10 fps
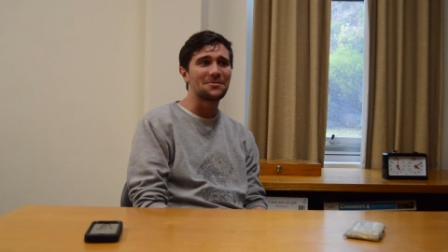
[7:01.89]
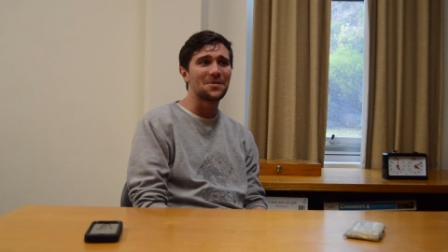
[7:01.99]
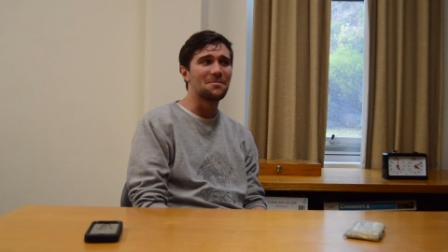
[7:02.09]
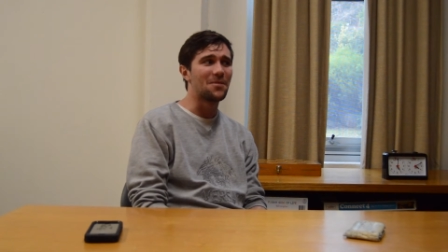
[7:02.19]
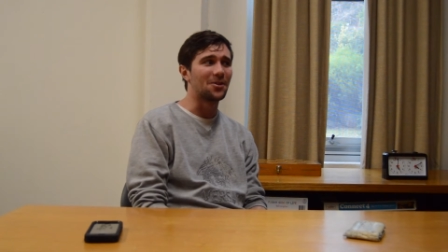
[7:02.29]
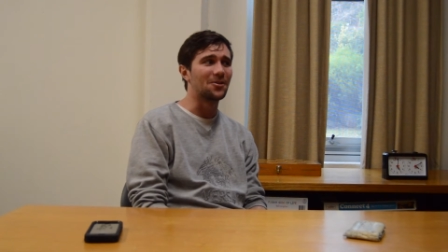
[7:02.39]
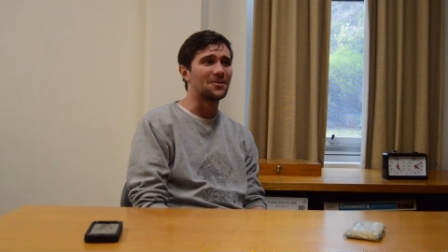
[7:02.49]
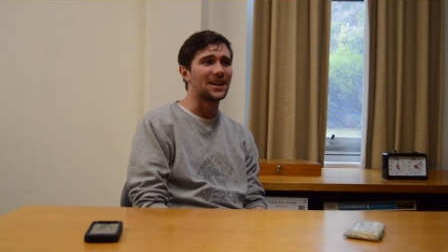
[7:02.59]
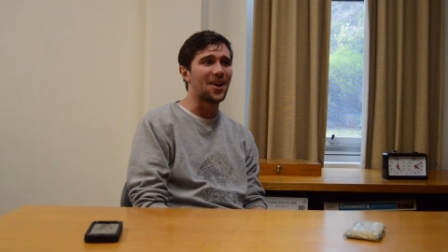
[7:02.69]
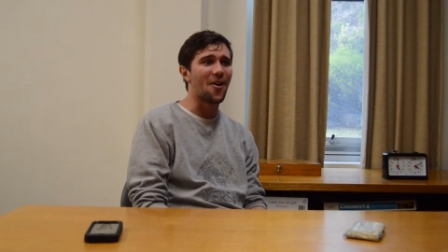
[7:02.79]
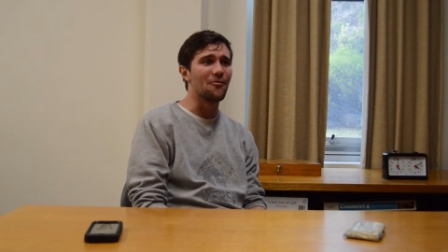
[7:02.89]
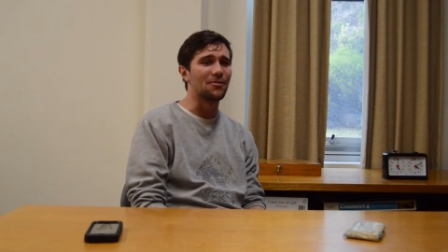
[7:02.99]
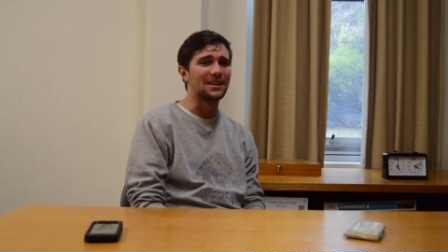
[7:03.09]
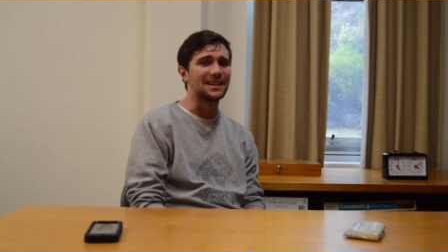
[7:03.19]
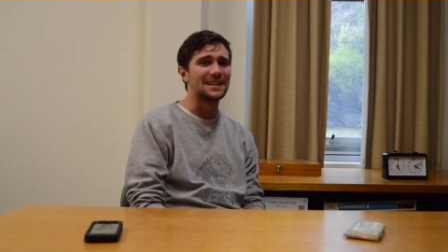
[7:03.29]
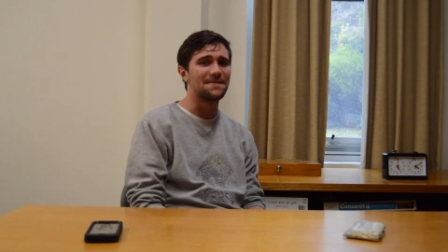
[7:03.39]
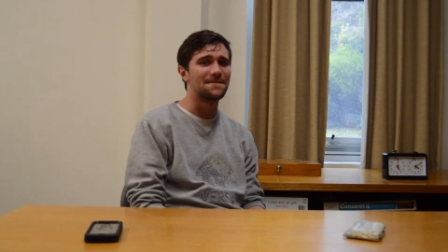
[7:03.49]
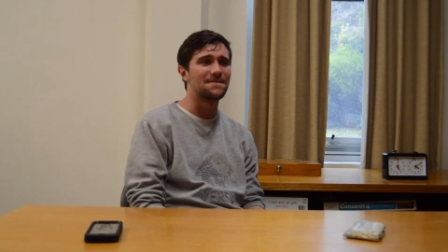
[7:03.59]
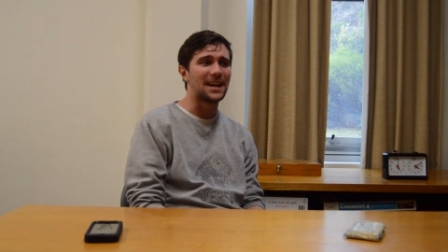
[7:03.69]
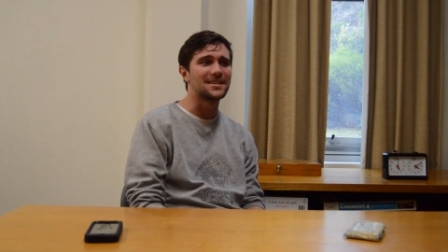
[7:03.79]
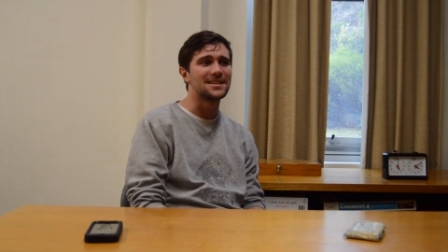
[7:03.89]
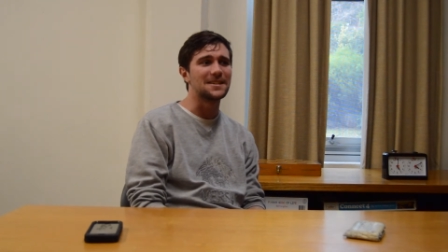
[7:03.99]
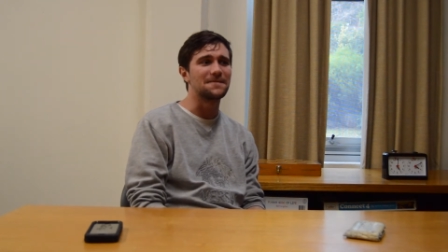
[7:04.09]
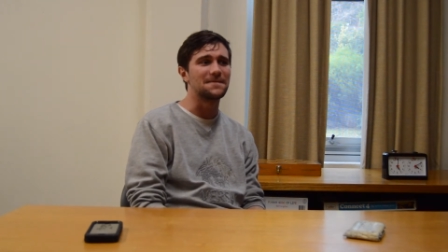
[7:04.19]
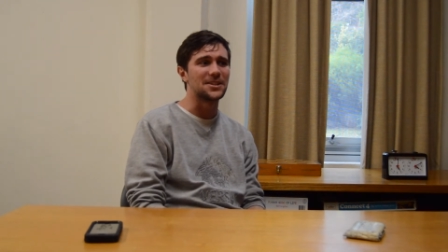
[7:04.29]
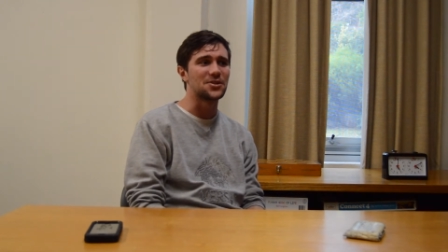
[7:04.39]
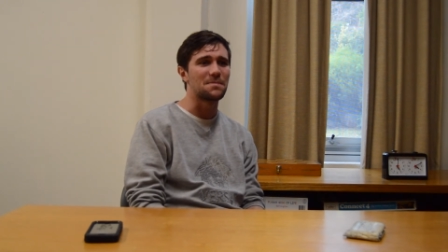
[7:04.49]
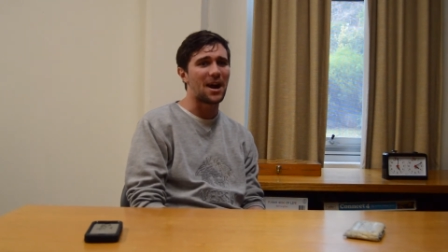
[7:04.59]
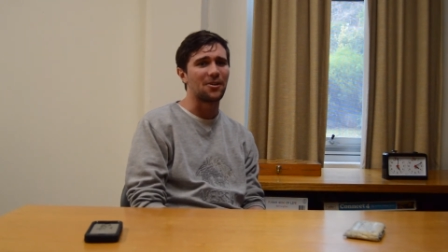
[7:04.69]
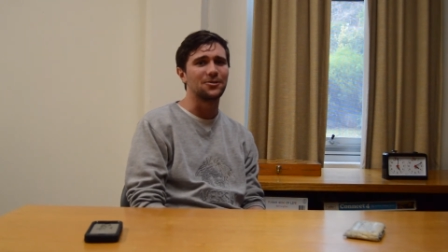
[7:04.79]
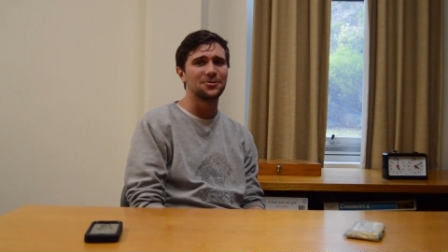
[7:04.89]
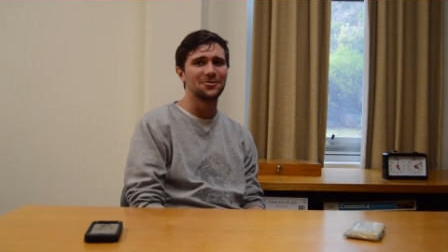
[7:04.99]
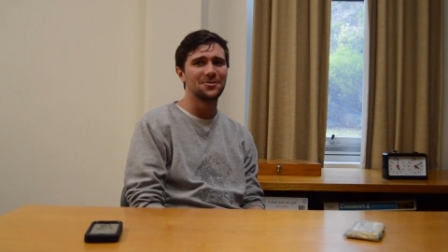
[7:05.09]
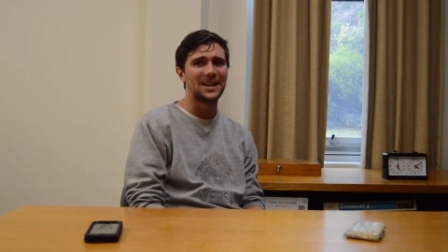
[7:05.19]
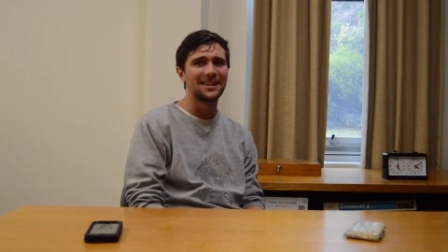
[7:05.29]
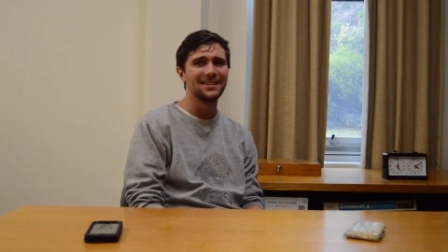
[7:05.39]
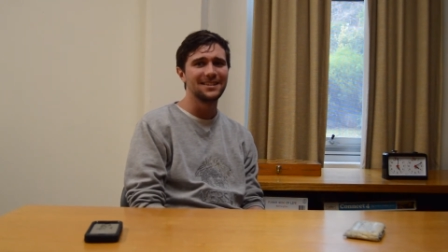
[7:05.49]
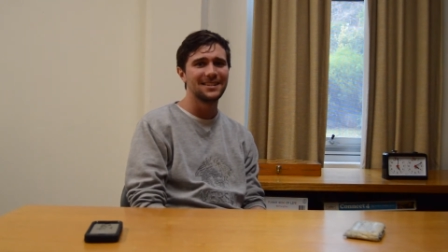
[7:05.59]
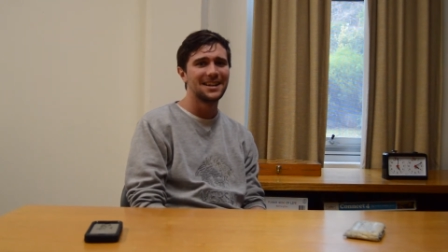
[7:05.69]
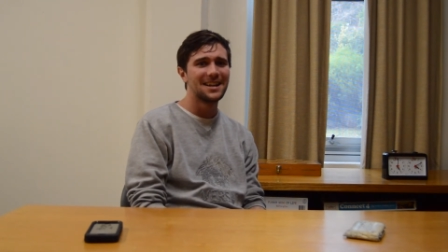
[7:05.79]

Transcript: from the bottle of like a really festy fish barrel. Do you know what I mean?